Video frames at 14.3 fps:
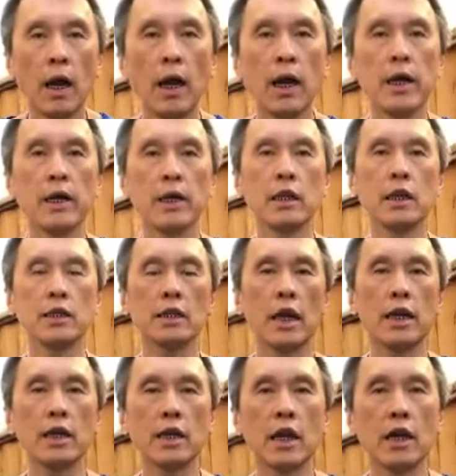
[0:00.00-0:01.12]
Hi, it is
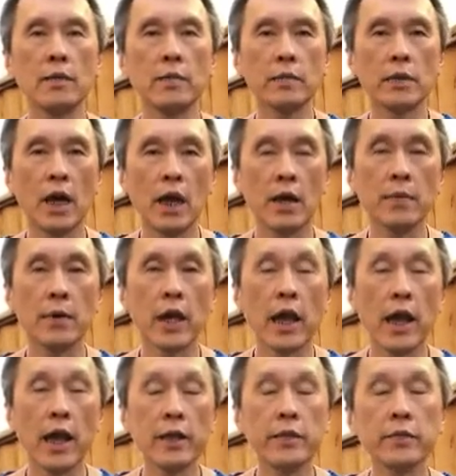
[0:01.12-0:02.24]
iYikKam time
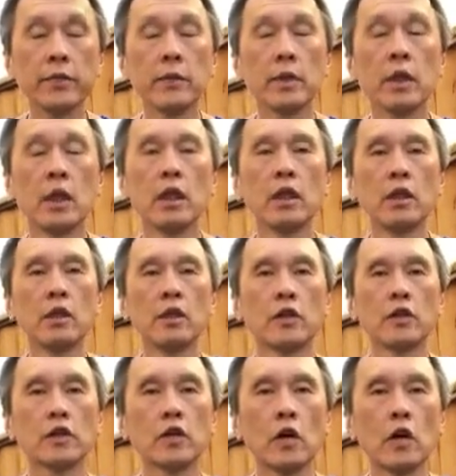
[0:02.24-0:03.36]
again.
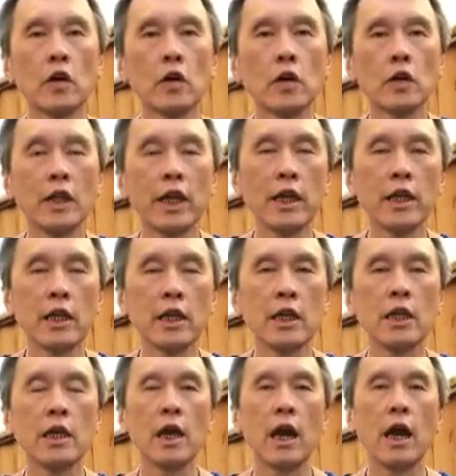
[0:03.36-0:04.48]
So
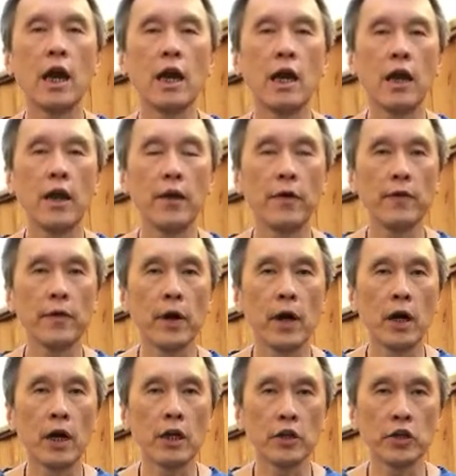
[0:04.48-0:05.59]
lately I have
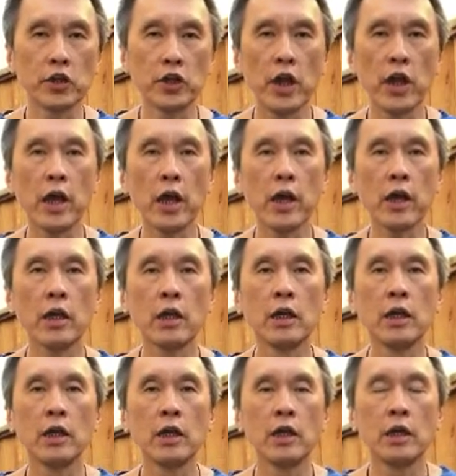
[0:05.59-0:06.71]
uh, shared
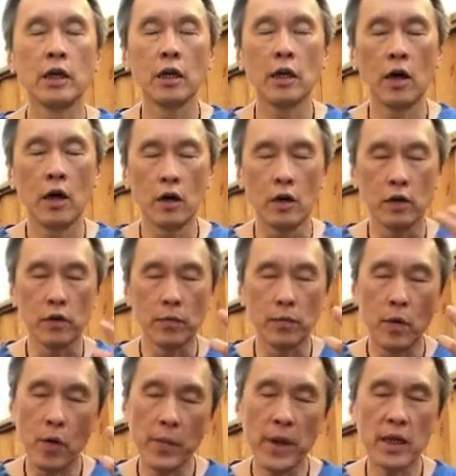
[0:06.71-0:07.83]
on
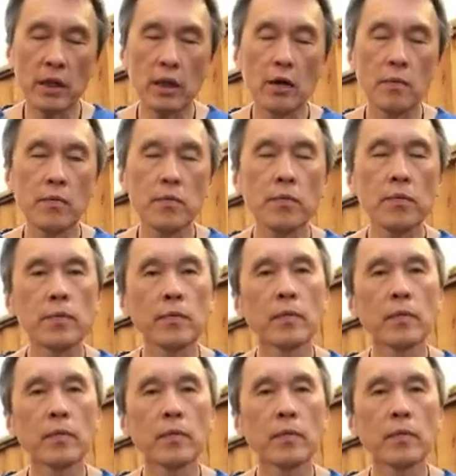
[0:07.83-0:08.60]
momentum